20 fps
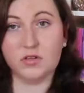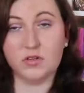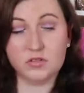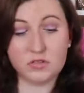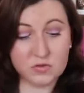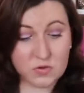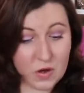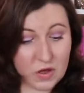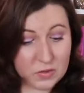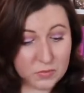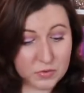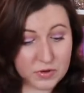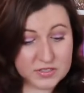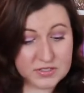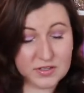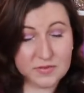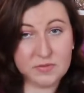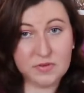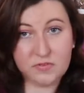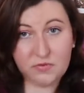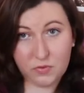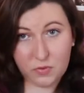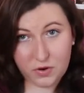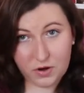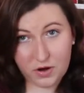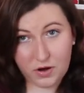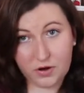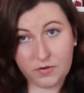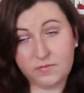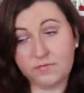To All the Boys Live
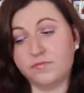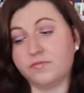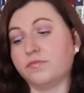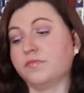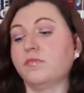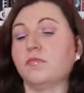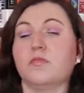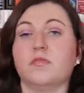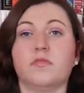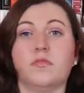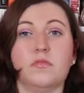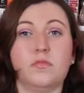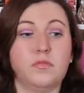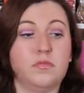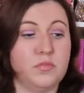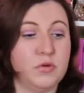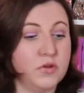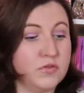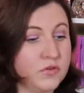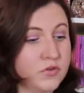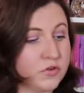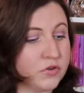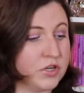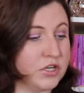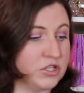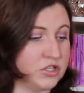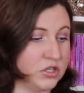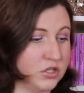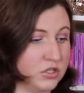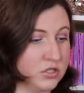Before, Beautiful
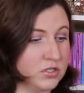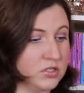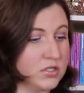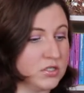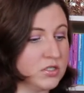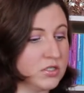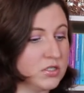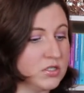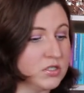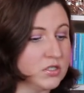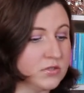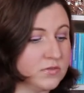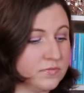Creatures,